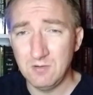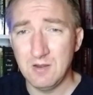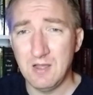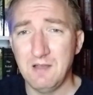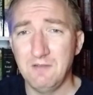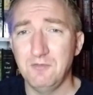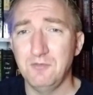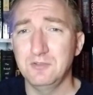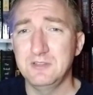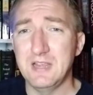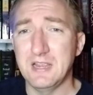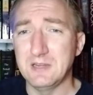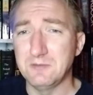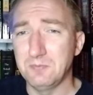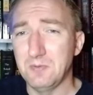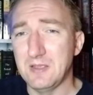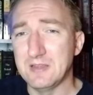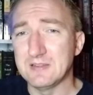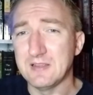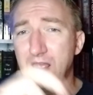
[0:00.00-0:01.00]
novel takes
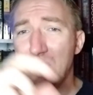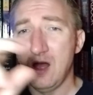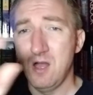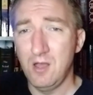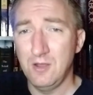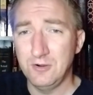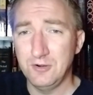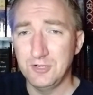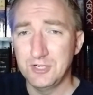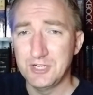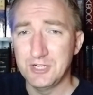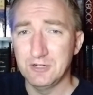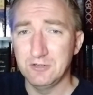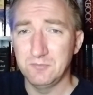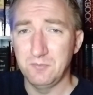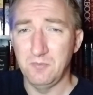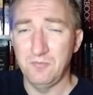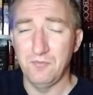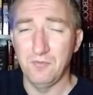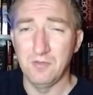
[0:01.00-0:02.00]
place 100 years
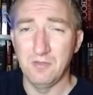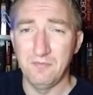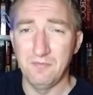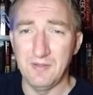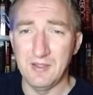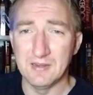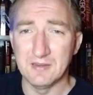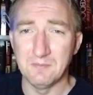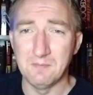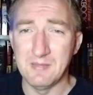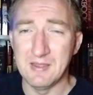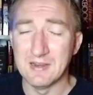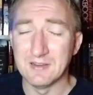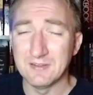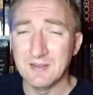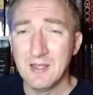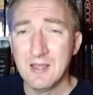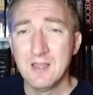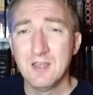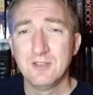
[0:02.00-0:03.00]
before The Phantom
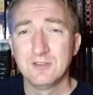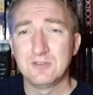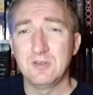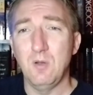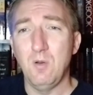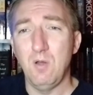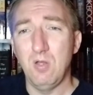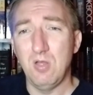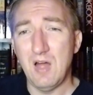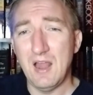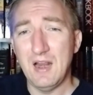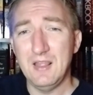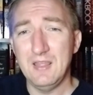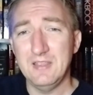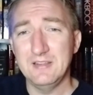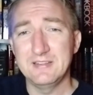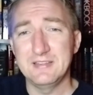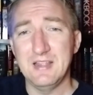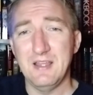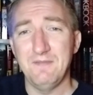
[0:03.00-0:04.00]
Menace, so a lot of
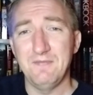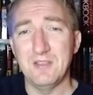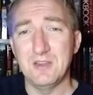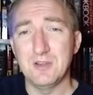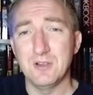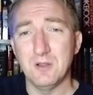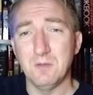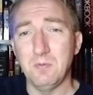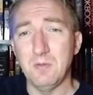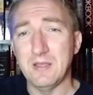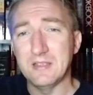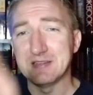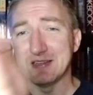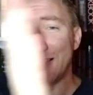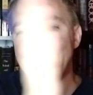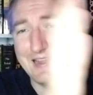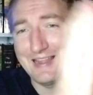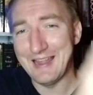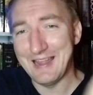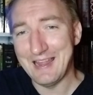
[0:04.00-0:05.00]
the stuff that took
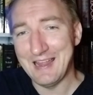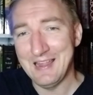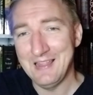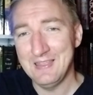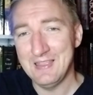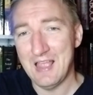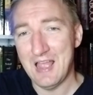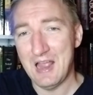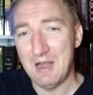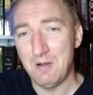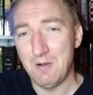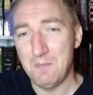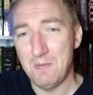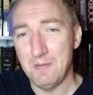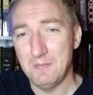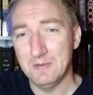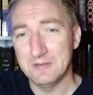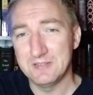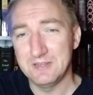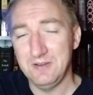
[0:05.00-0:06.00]
place in the High
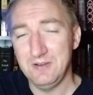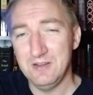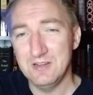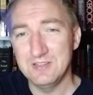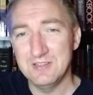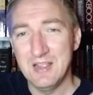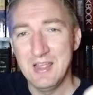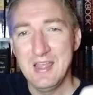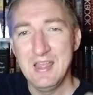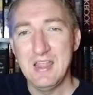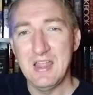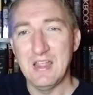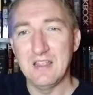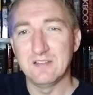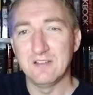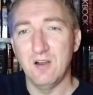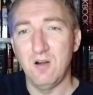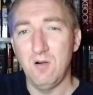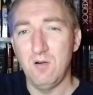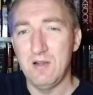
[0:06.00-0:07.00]
Republic series
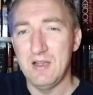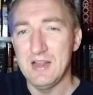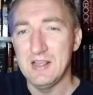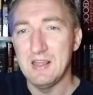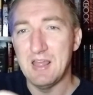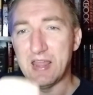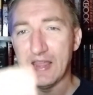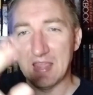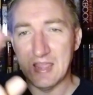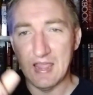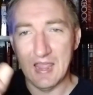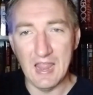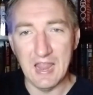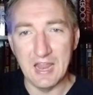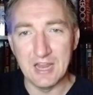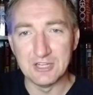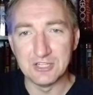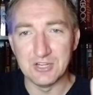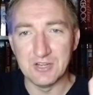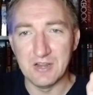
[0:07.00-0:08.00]
is already like
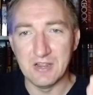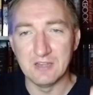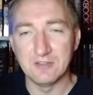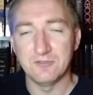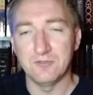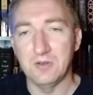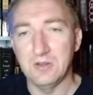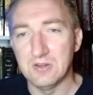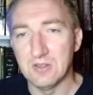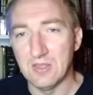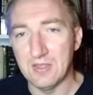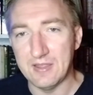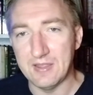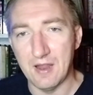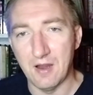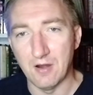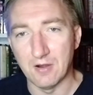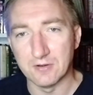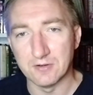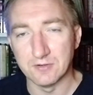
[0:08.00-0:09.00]
ancient history to the
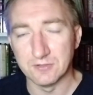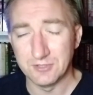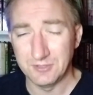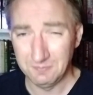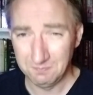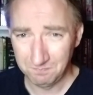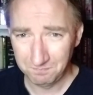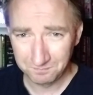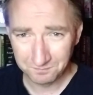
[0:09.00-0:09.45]
characters.